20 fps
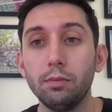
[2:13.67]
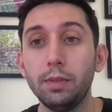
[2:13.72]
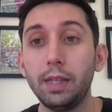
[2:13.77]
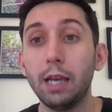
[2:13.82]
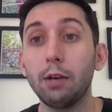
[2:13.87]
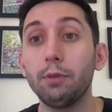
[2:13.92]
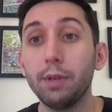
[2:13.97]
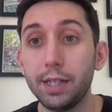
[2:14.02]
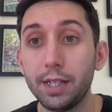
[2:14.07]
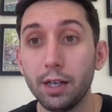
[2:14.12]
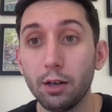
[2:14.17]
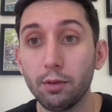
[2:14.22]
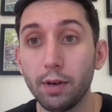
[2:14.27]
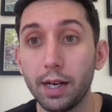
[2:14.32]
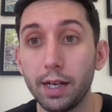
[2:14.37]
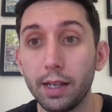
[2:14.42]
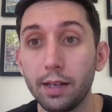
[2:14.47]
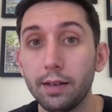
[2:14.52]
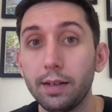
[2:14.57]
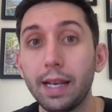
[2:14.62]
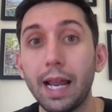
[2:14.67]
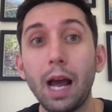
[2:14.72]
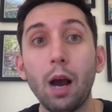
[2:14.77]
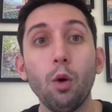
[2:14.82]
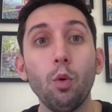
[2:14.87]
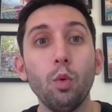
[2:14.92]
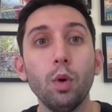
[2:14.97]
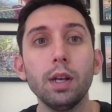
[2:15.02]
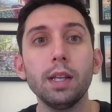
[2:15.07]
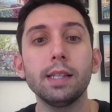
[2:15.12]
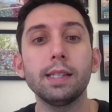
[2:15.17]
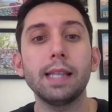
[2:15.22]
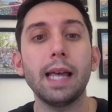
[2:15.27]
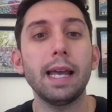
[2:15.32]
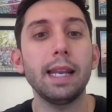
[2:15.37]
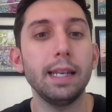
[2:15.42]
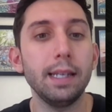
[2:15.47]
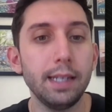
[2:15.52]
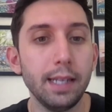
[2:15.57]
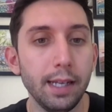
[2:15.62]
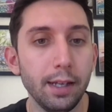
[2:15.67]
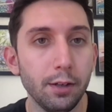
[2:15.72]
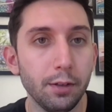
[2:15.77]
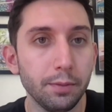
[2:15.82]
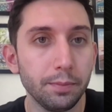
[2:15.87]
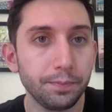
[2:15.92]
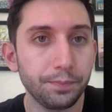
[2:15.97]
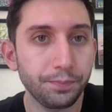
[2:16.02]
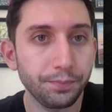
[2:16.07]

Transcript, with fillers: get retail ready. Now, what does that entail?